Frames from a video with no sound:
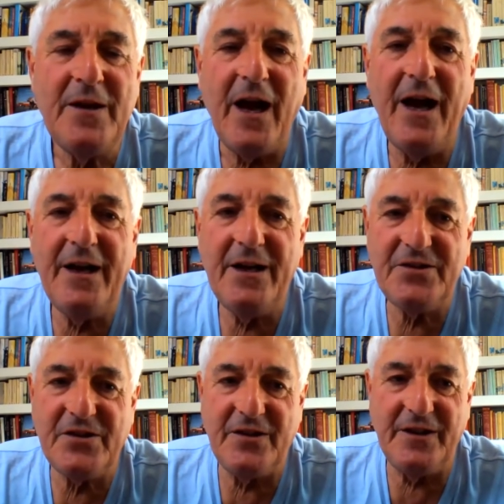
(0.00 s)
I
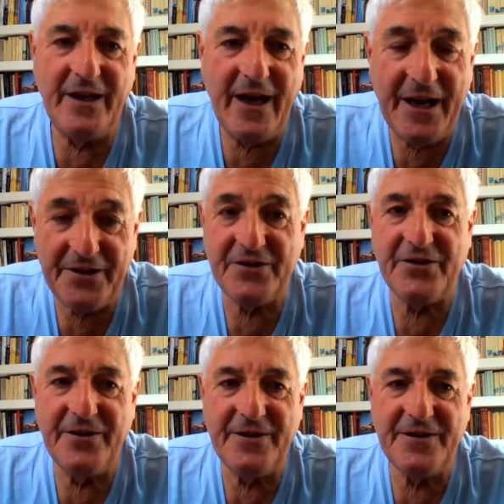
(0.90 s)
asked the
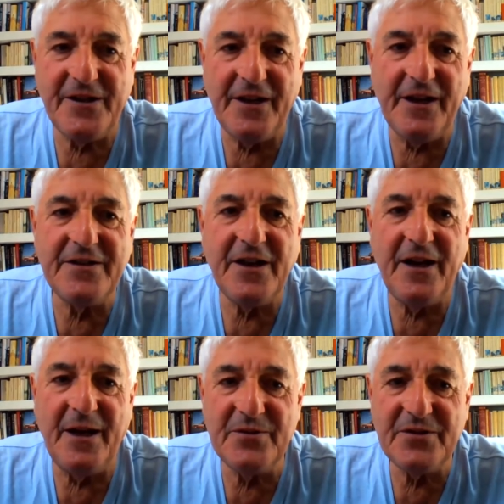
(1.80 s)
editor at the Sunday
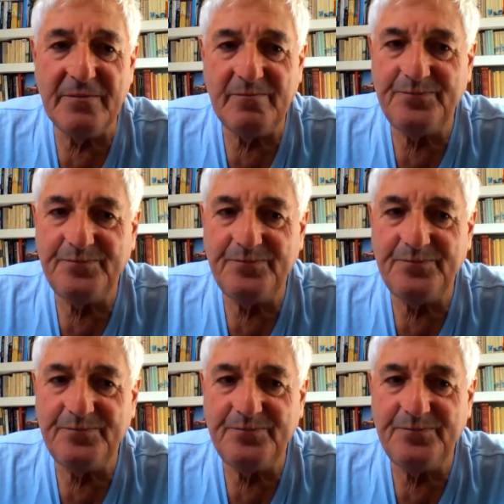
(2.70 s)
Times